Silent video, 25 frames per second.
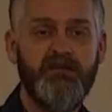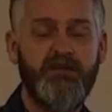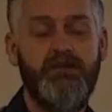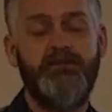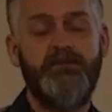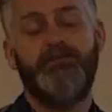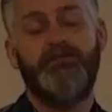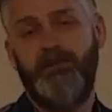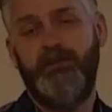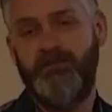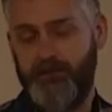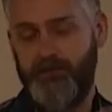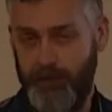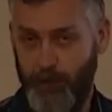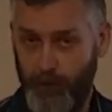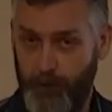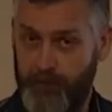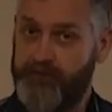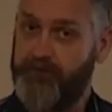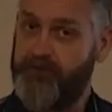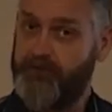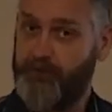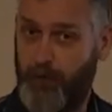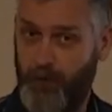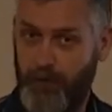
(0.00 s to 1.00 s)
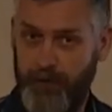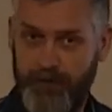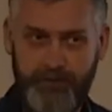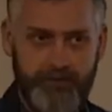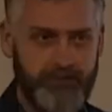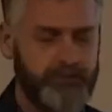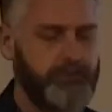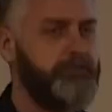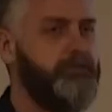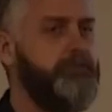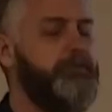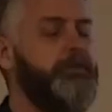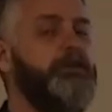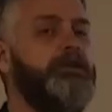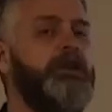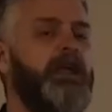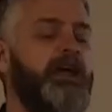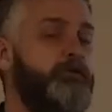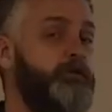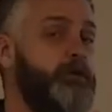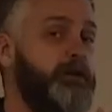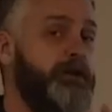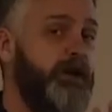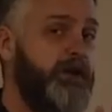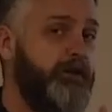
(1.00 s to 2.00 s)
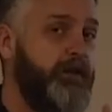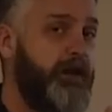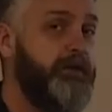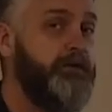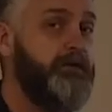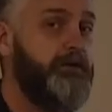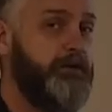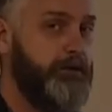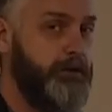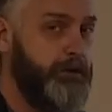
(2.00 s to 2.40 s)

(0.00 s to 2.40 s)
Is Lewis's point. Everyone hear that?